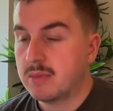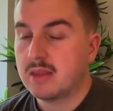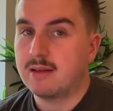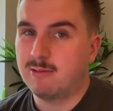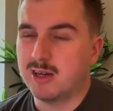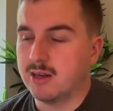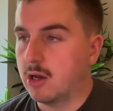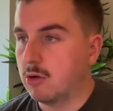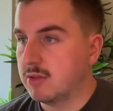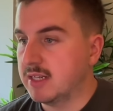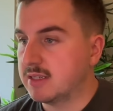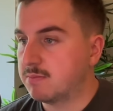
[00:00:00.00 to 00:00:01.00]
Now I know
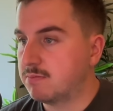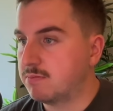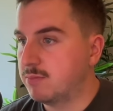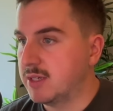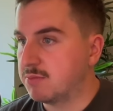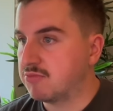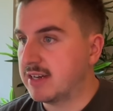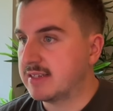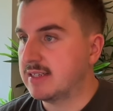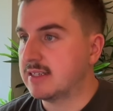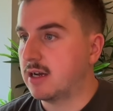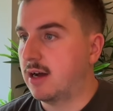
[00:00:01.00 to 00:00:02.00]
these
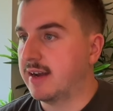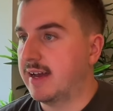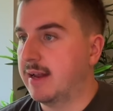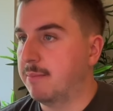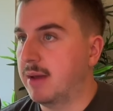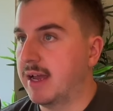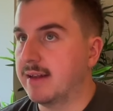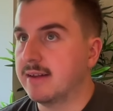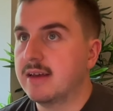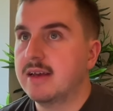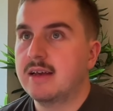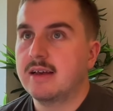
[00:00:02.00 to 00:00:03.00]
bracelets aren't handmade.
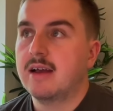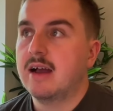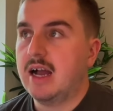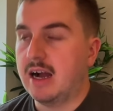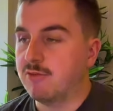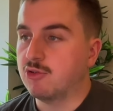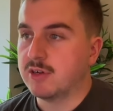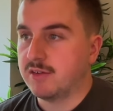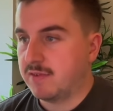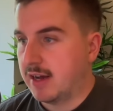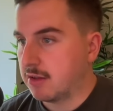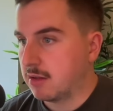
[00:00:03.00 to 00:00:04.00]
I've already
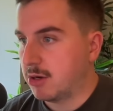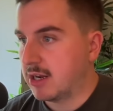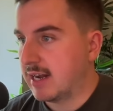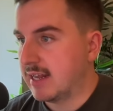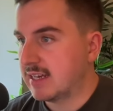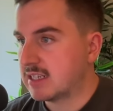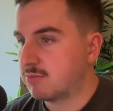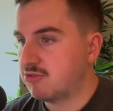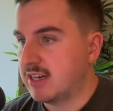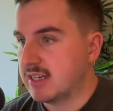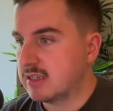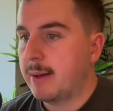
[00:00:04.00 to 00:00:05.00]
found them on
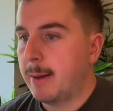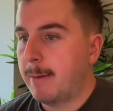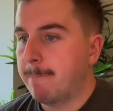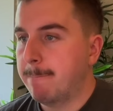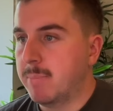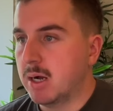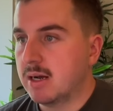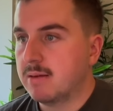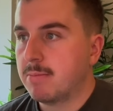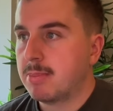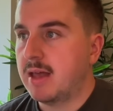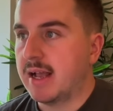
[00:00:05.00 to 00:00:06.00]
AliExpress, but
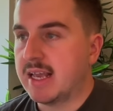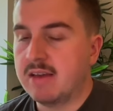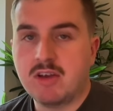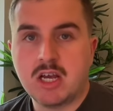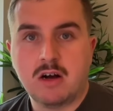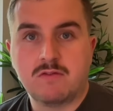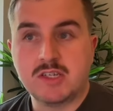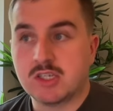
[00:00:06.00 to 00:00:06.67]
they're giving off this